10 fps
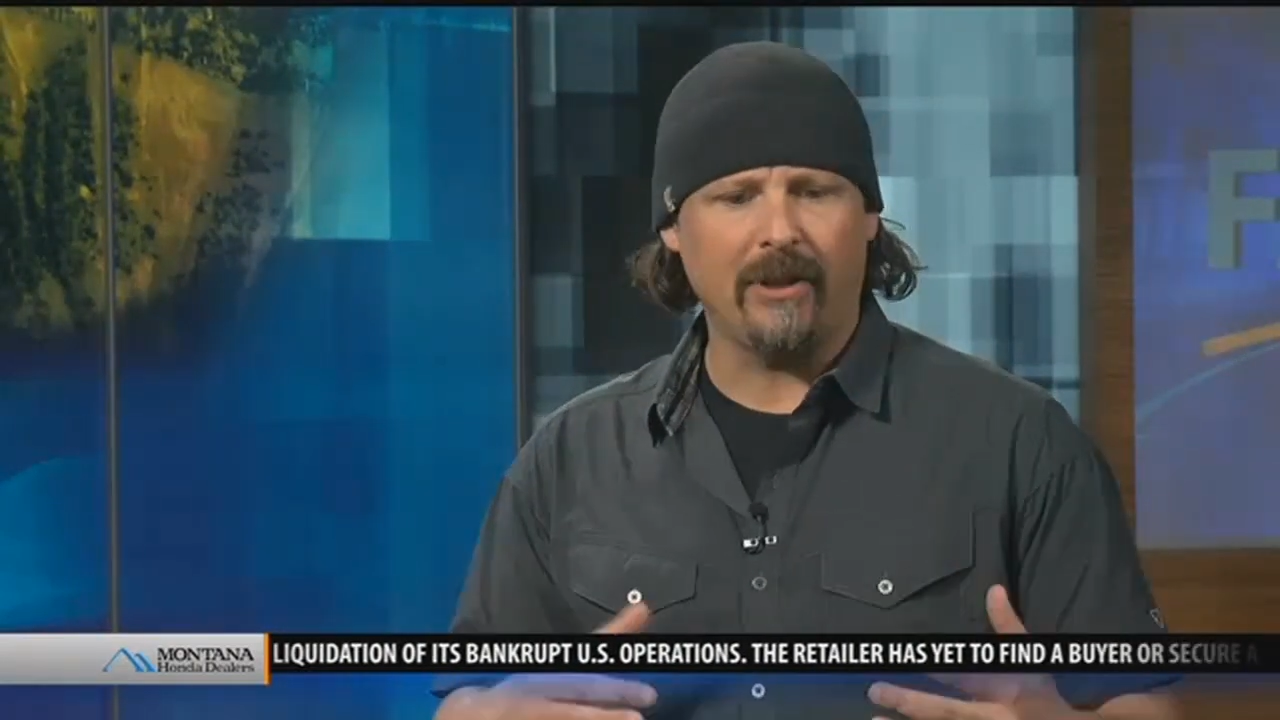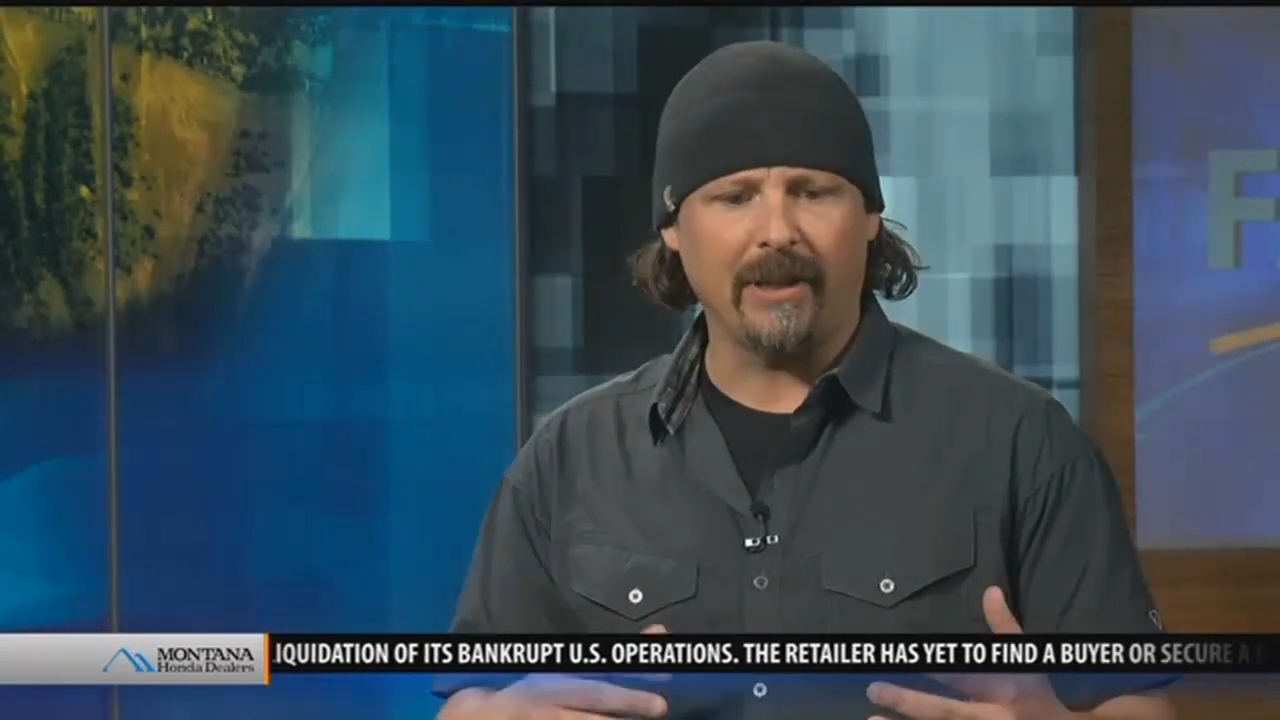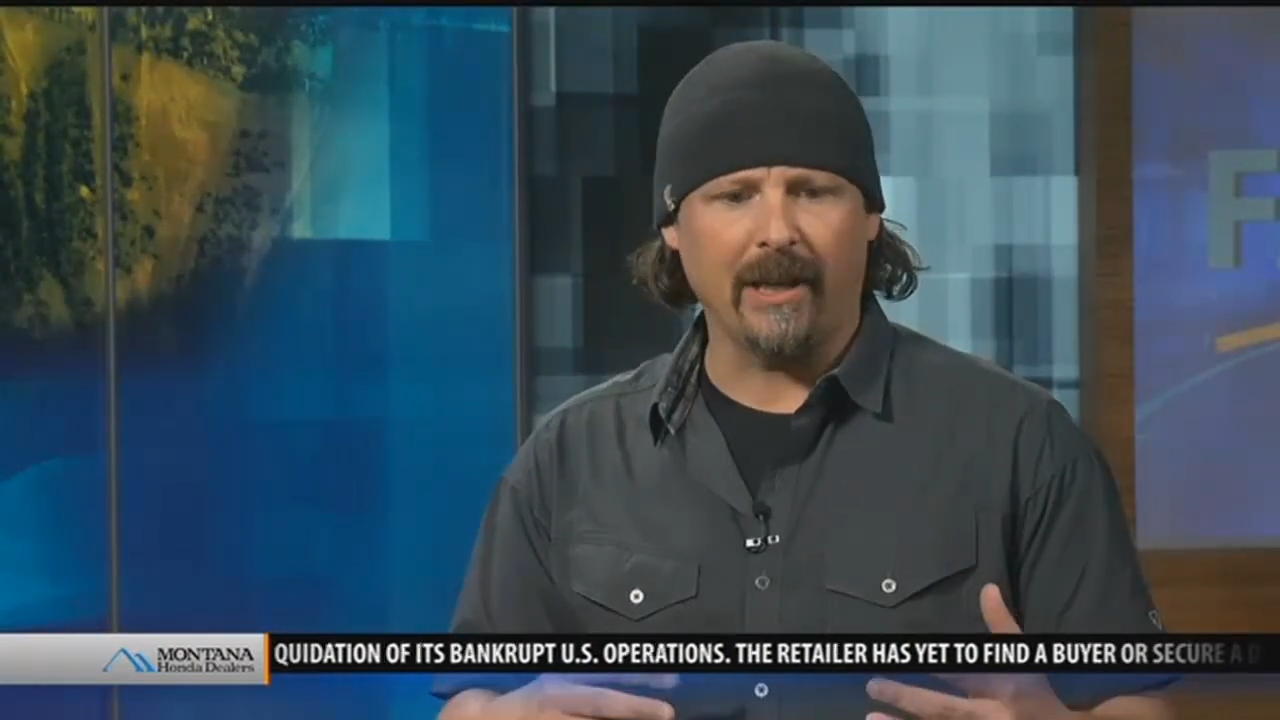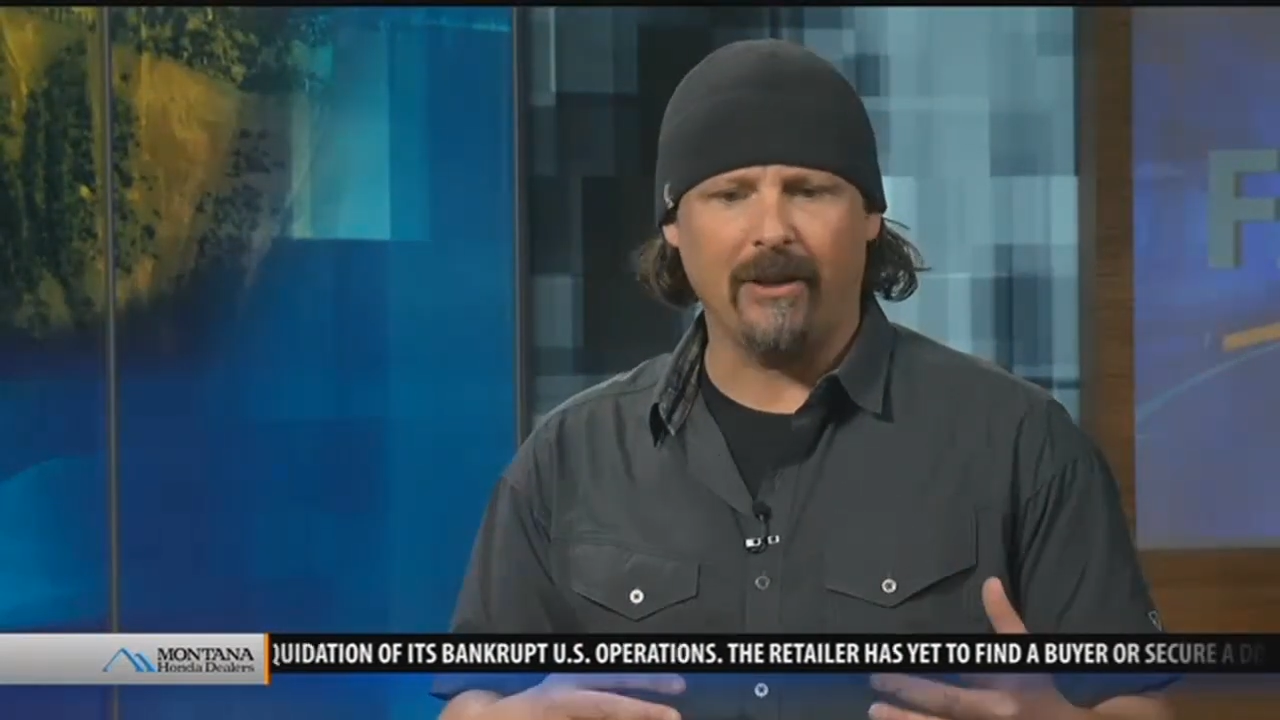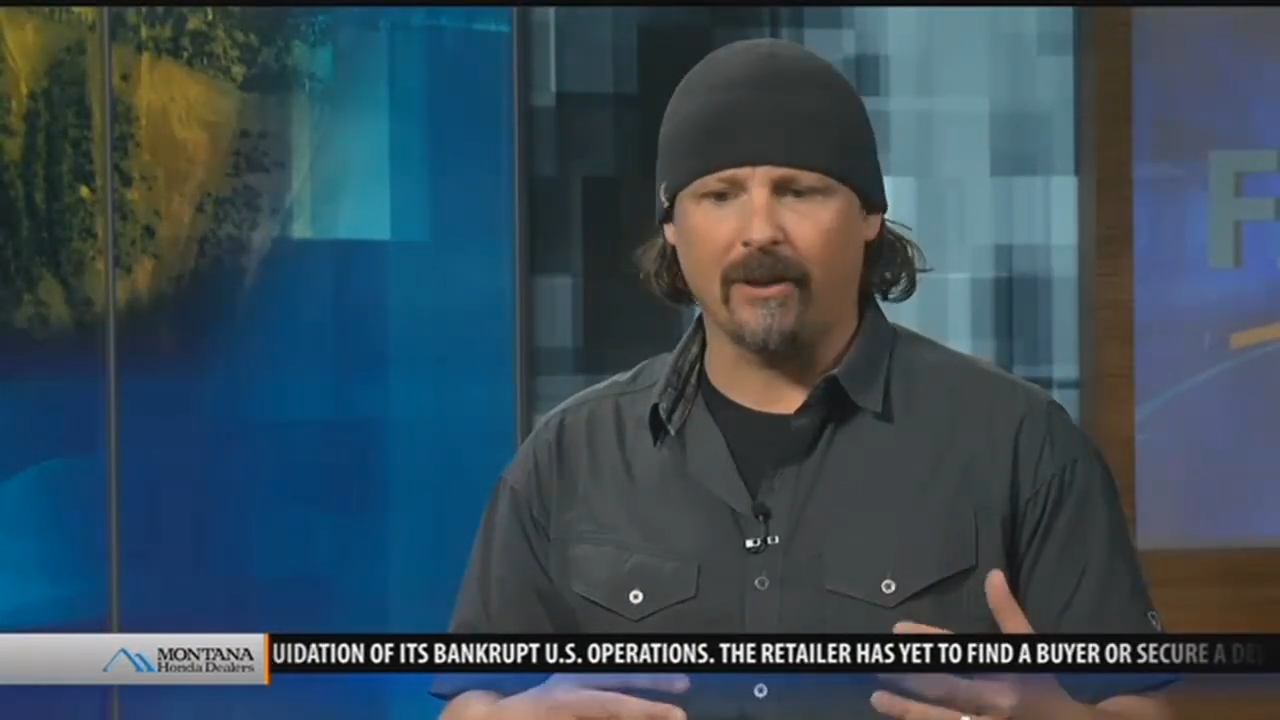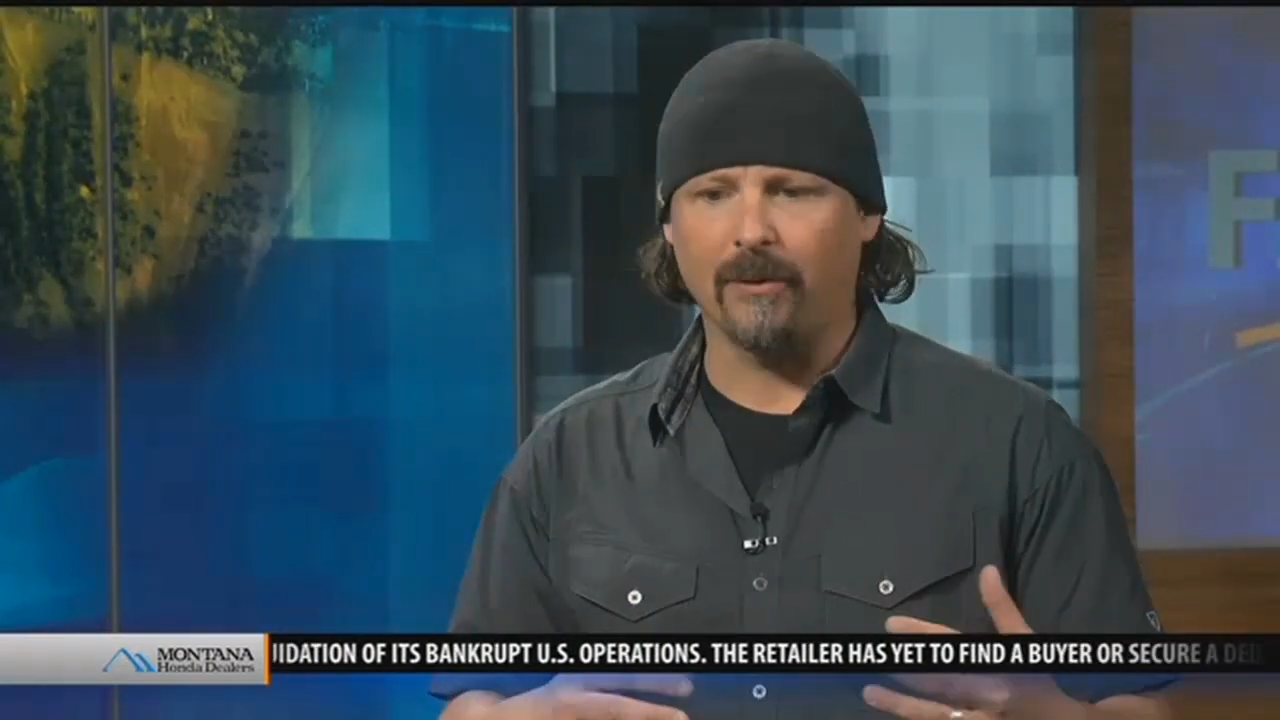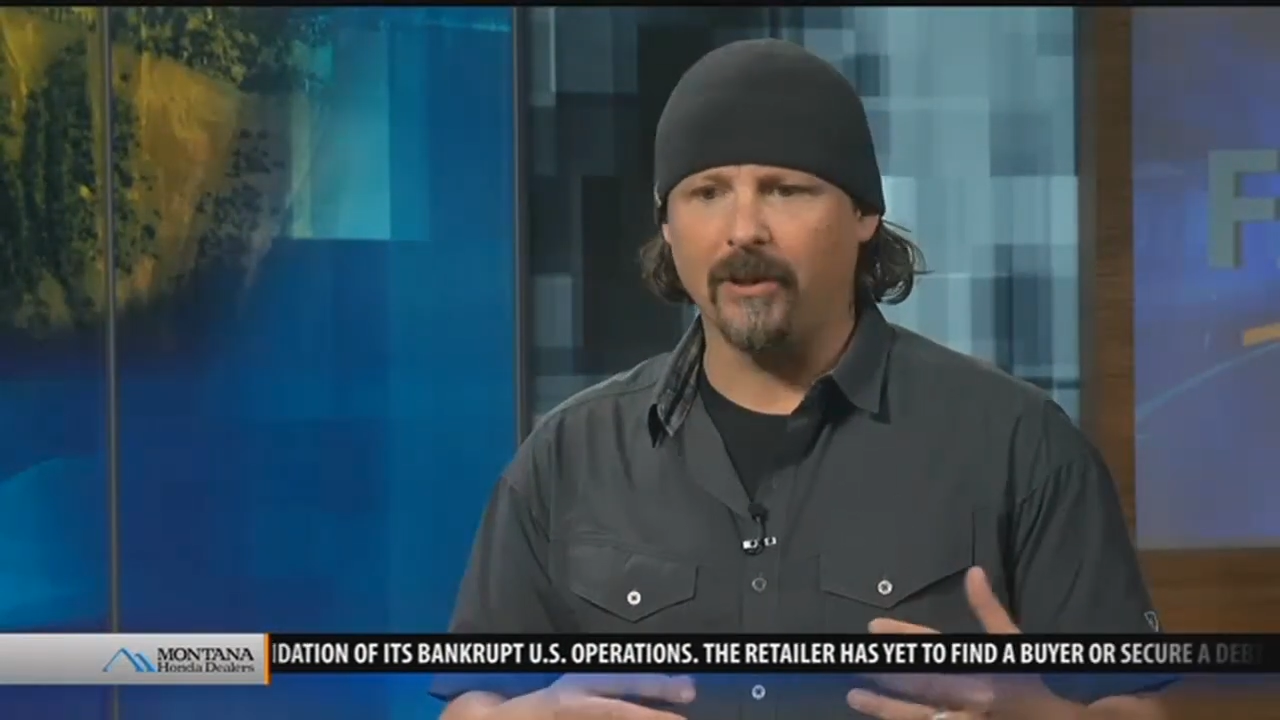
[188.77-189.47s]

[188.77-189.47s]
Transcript: together and